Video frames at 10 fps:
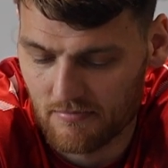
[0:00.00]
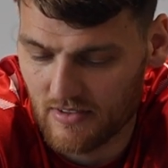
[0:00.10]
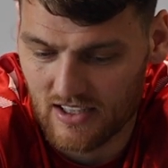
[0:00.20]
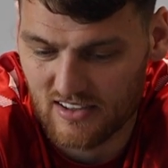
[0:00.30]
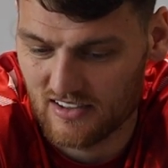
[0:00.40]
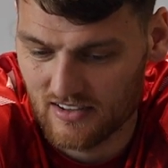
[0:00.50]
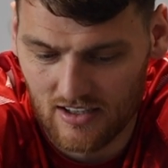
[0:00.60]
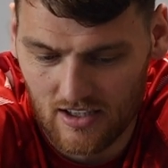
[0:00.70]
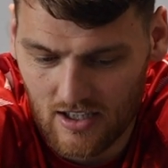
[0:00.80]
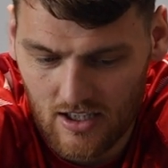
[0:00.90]
That's
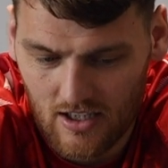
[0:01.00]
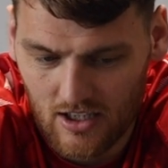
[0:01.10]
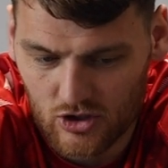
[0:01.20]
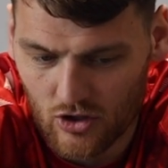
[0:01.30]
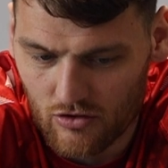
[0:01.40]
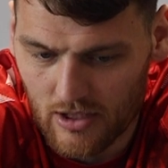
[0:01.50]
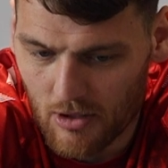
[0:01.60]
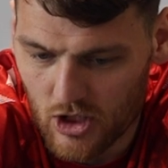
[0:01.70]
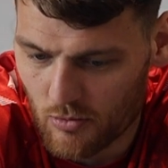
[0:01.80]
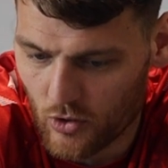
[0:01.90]
there's not really
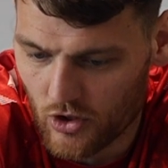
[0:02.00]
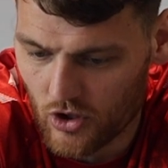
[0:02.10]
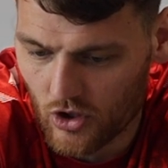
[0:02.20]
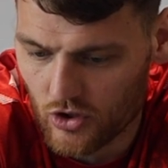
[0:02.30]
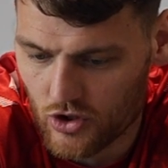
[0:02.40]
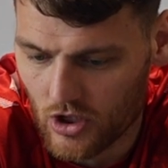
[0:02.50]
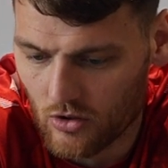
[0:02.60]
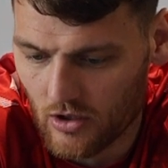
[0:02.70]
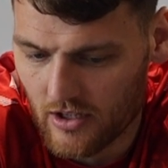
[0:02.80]
much more you can control.